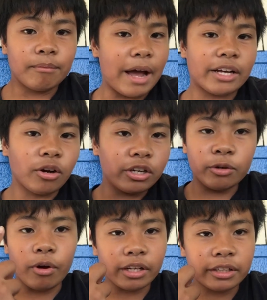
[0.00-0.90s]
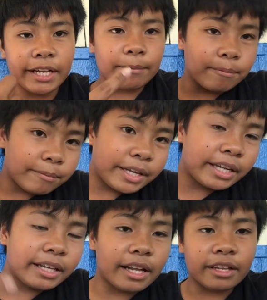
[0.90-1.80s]
Michael only one clip,
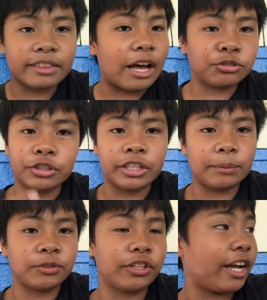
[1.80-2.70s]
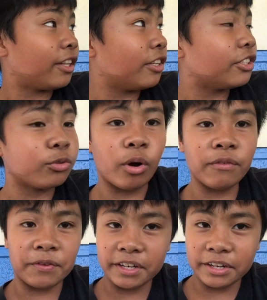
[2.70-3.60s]
me 1,000 clips together into
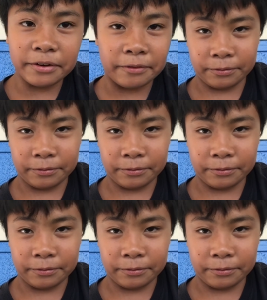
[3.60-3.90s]
one video,